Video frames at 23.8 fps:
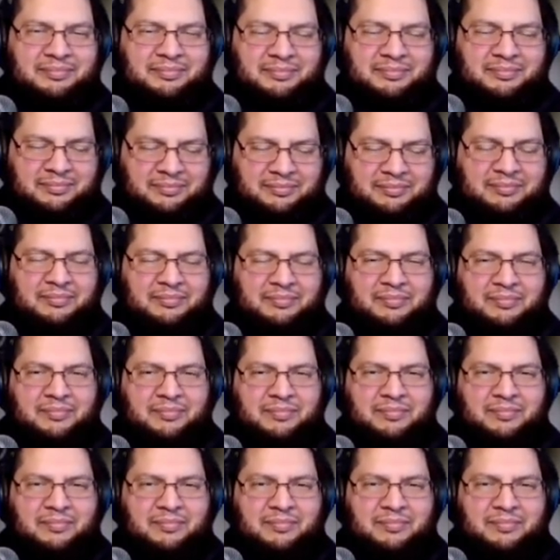
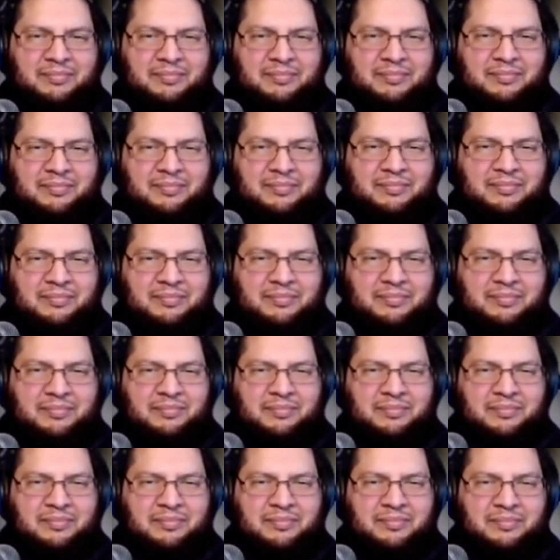
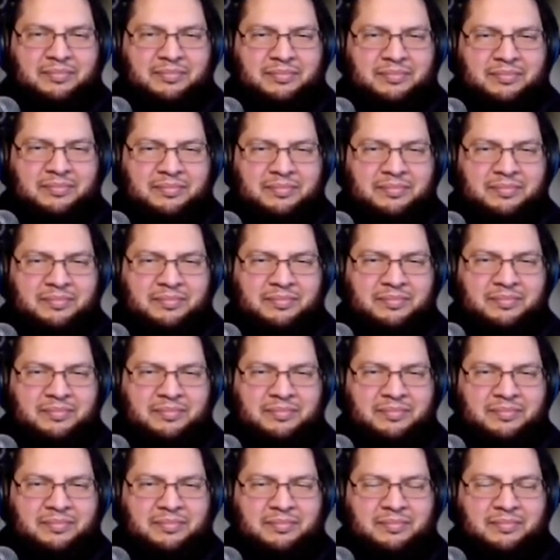
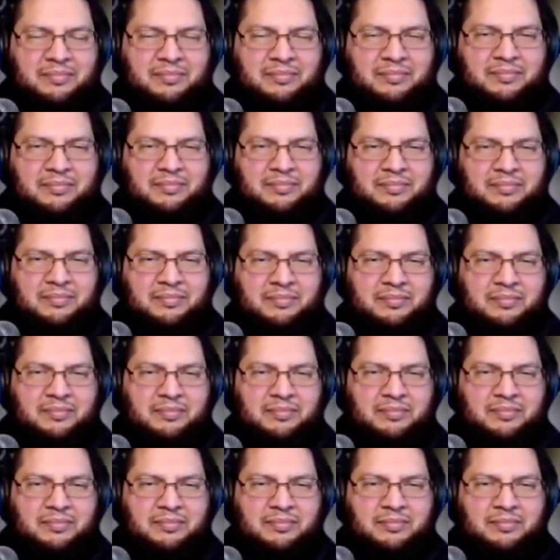
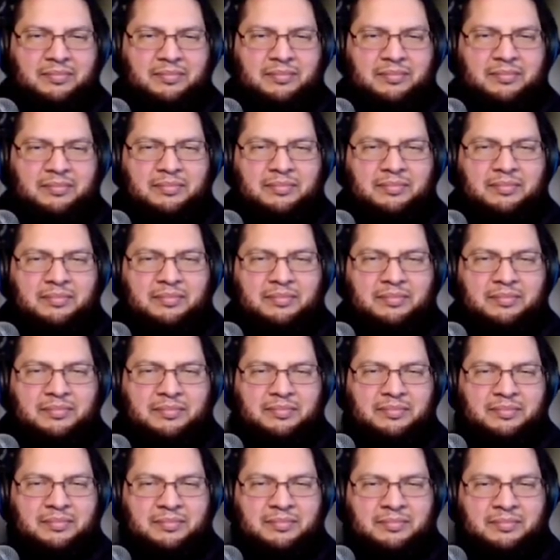
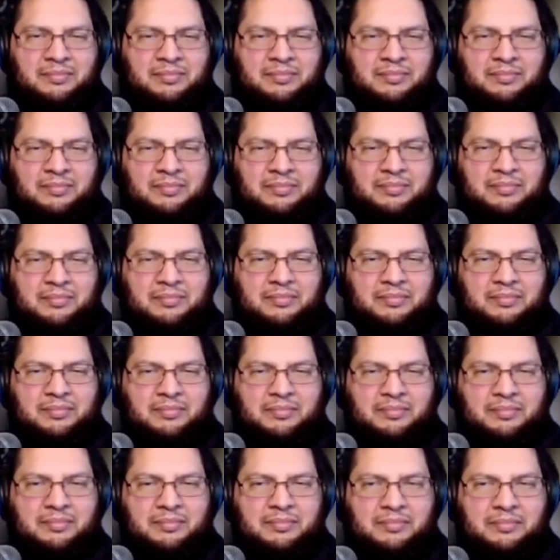
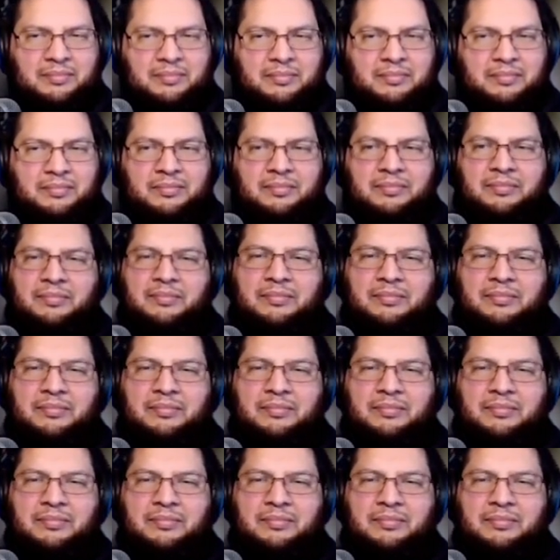[no speech]